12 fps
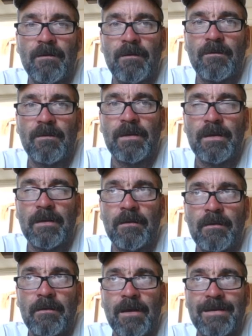Okay,
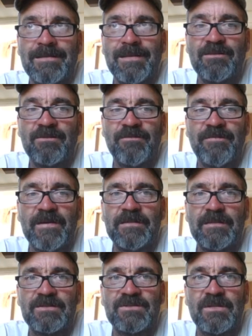I think they're
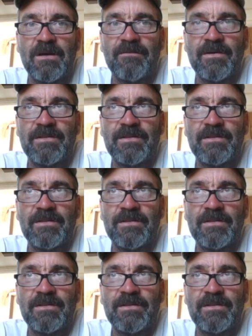fed this stuff.